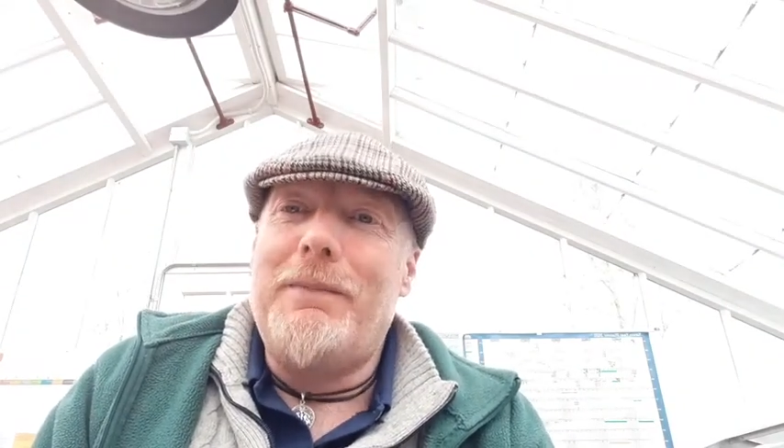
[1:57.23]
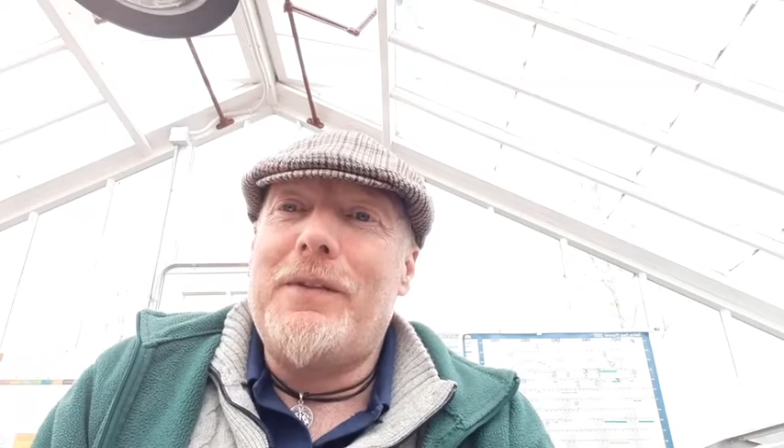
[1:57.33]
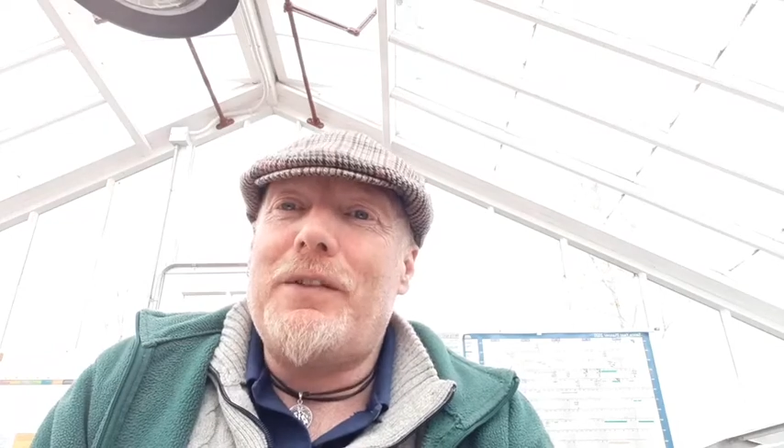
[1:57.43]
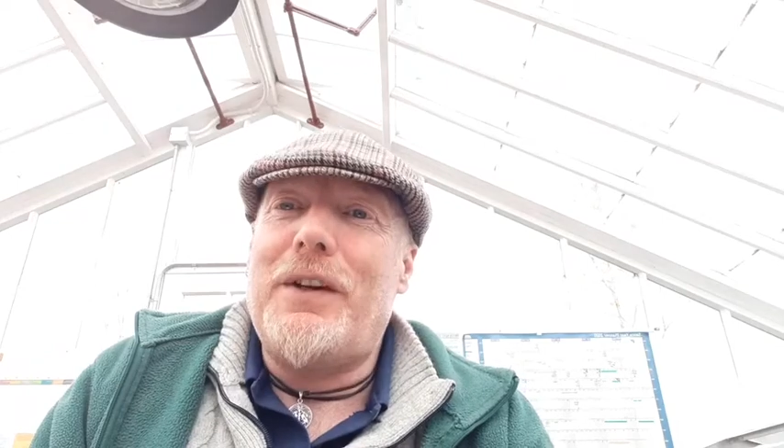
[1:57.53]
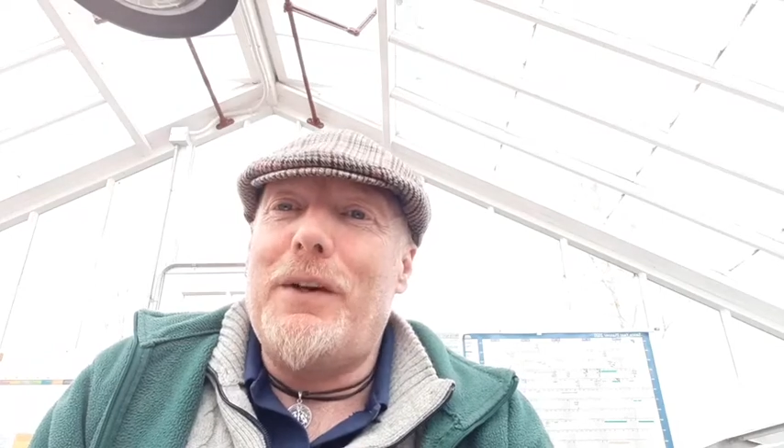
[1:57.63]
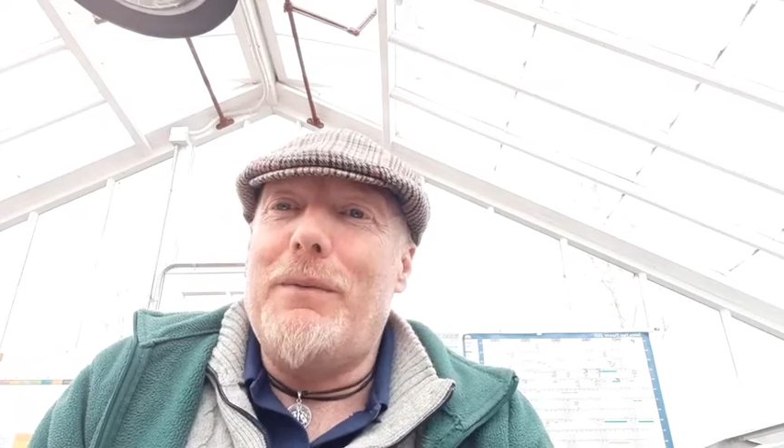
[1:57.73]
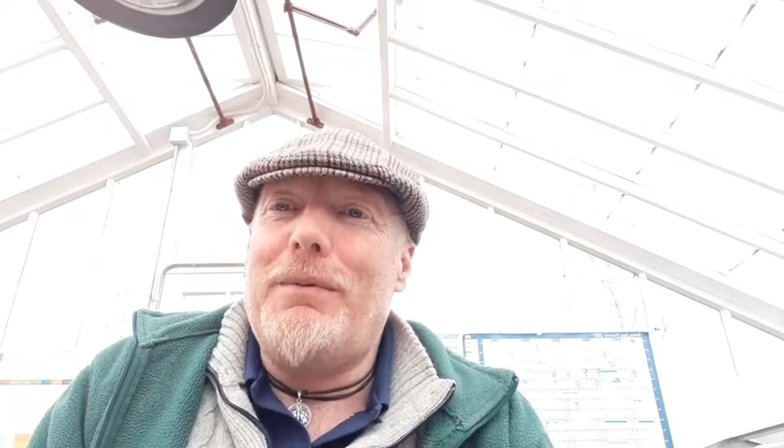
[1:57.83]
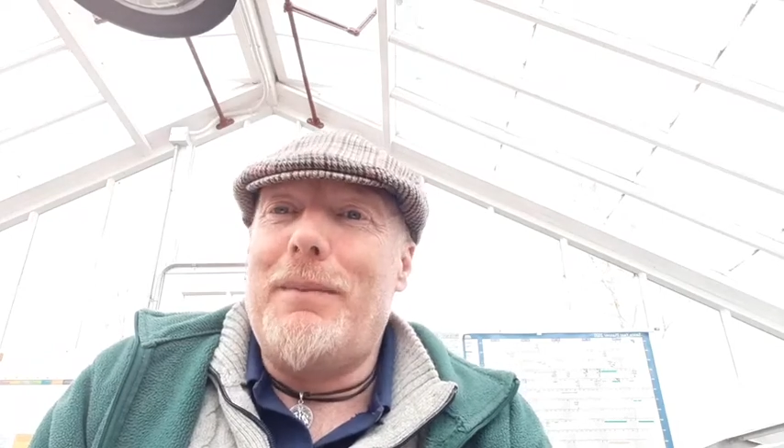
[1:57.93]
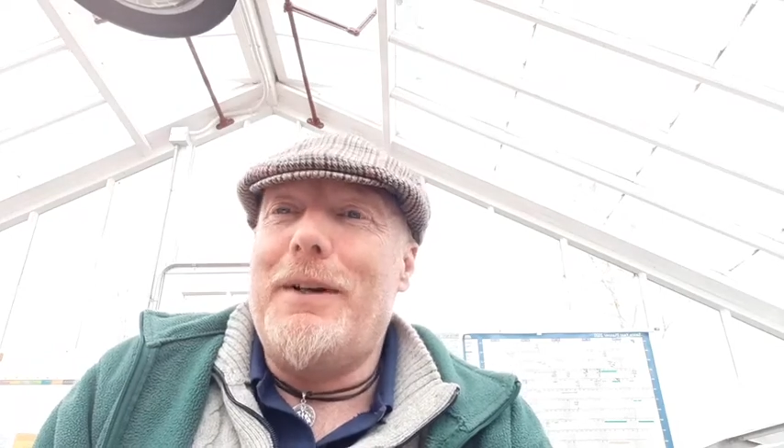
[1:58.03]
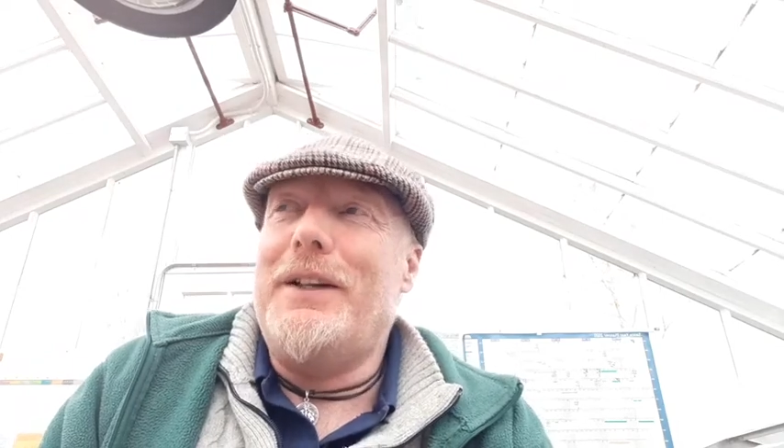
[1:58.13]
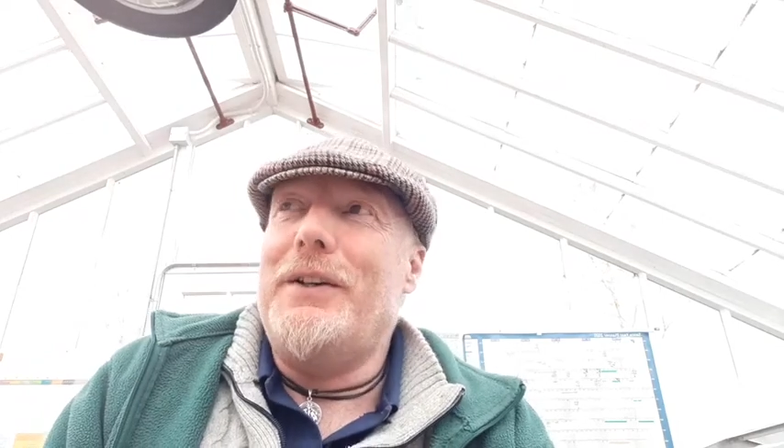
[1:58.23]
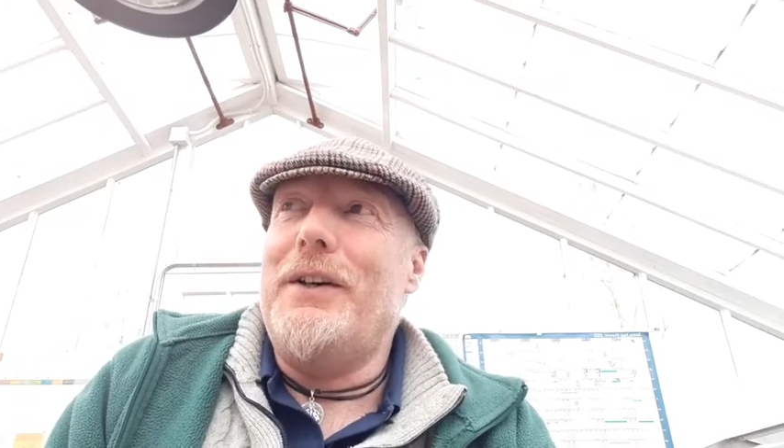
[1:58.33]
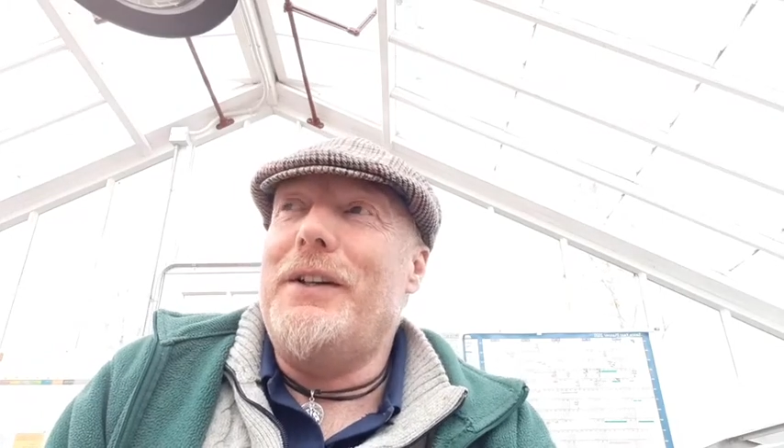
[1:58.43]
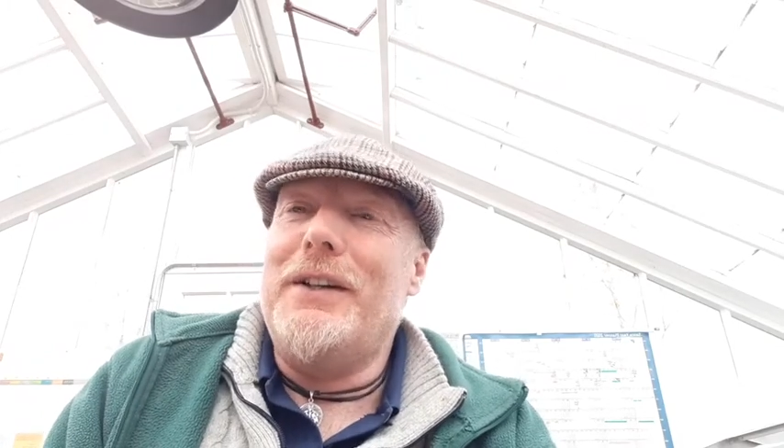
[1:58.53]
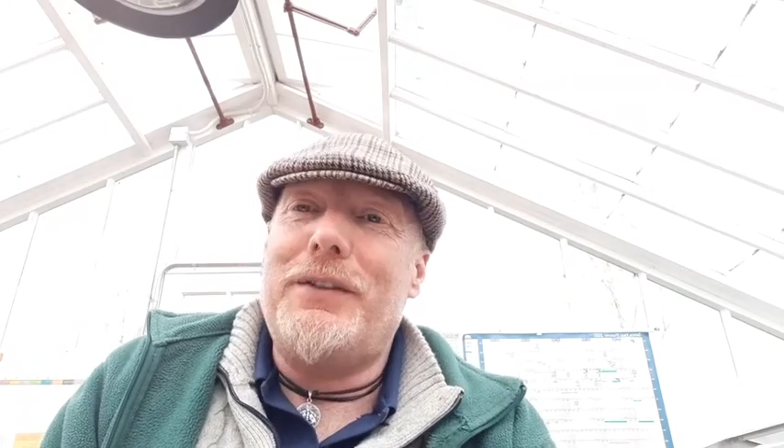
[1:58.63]
so probably a good
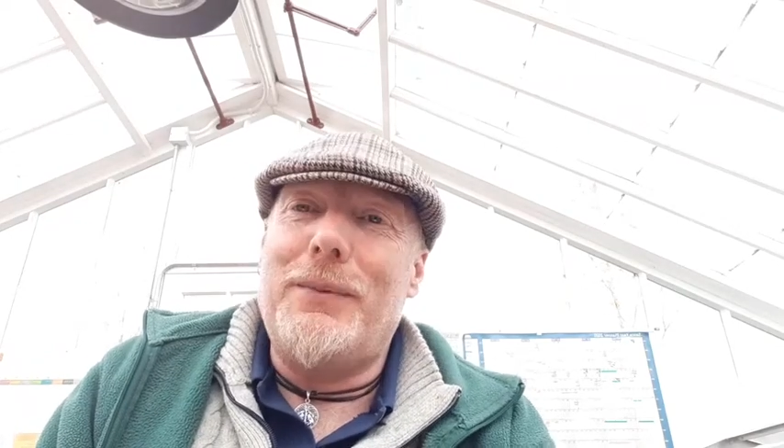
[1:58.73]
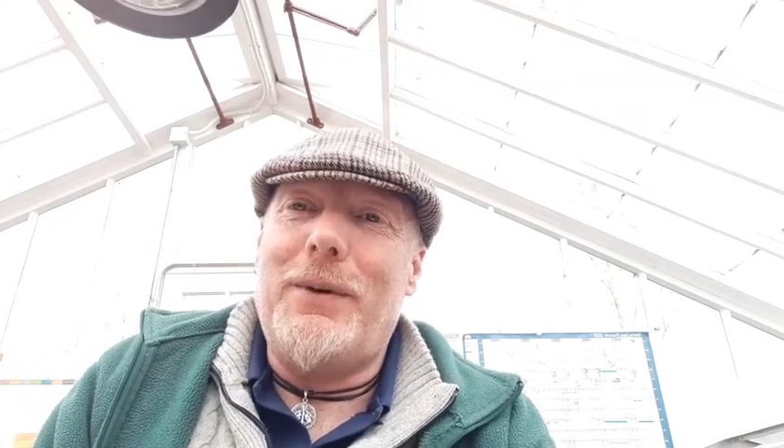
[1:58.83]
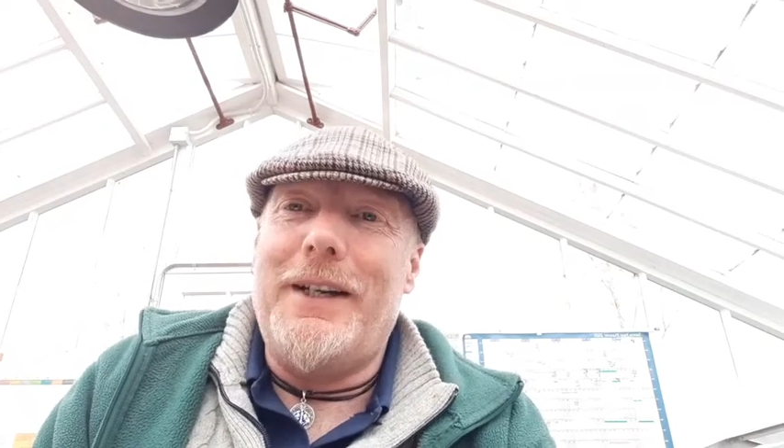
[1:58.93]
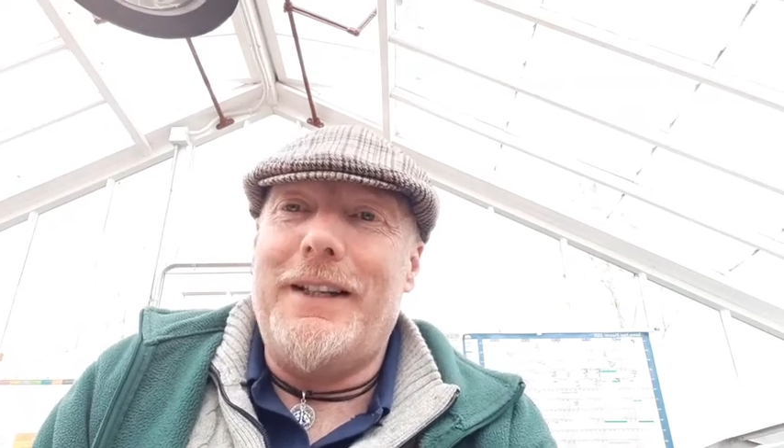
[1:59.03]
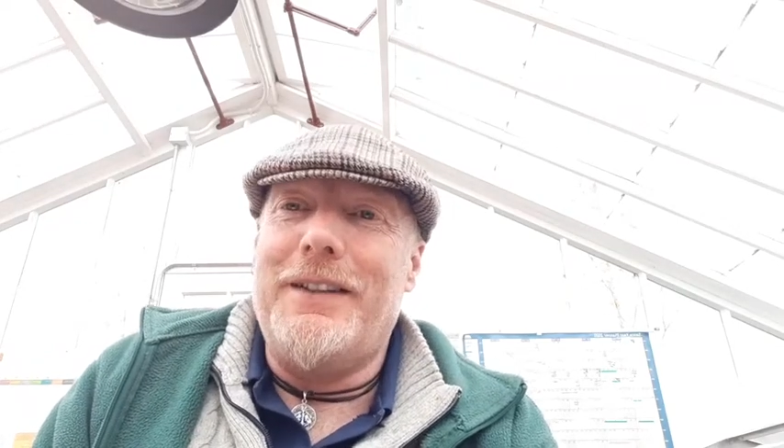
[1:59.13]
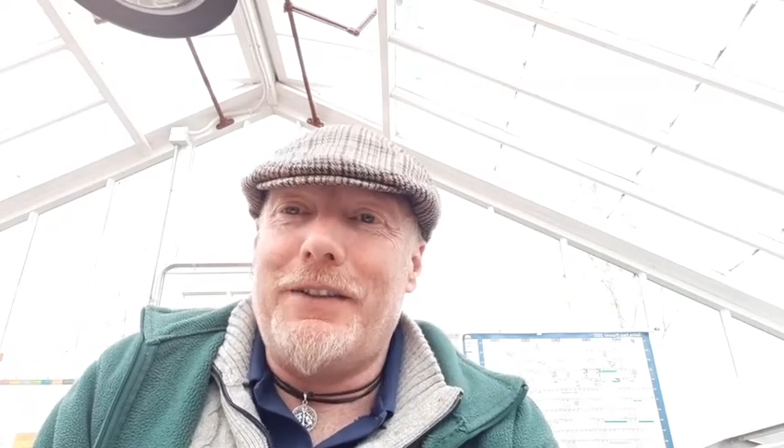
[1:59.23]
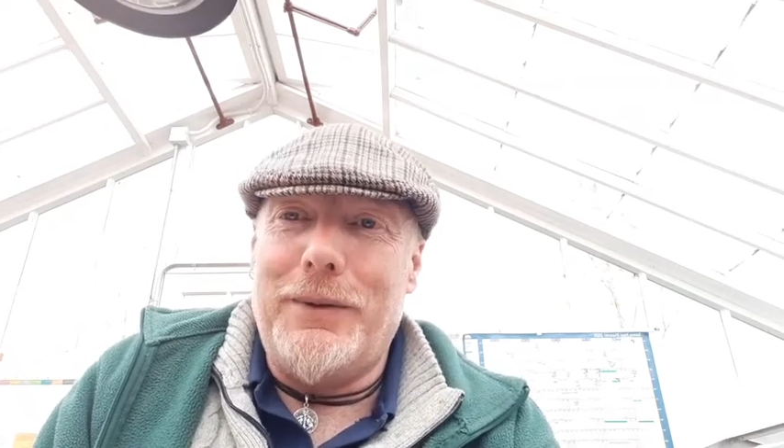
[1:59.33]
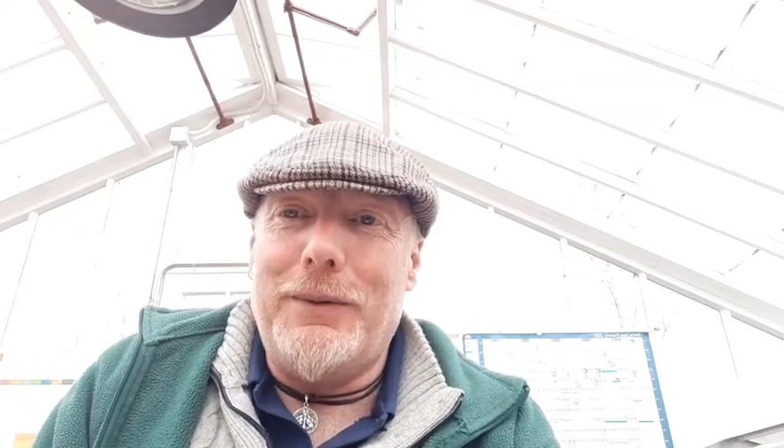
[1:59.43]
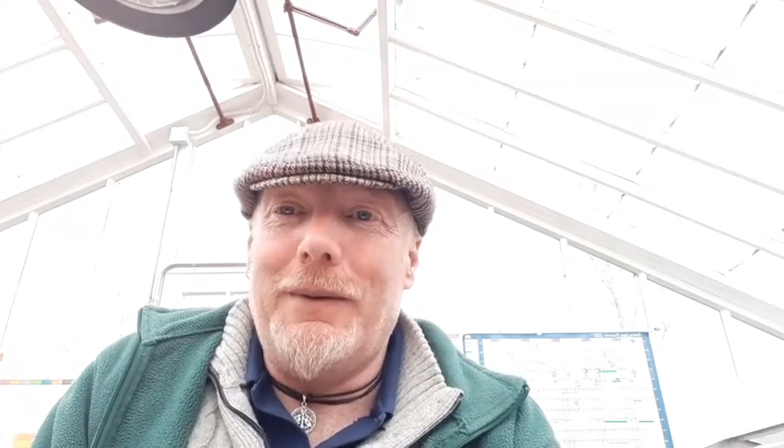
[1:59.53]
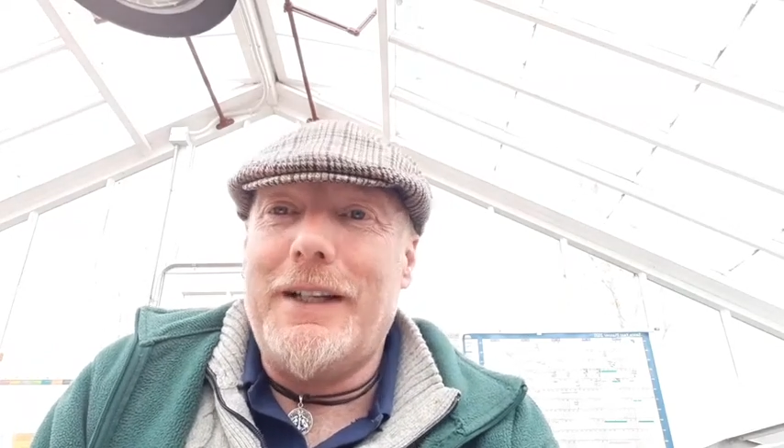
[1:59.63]
idea to wait until,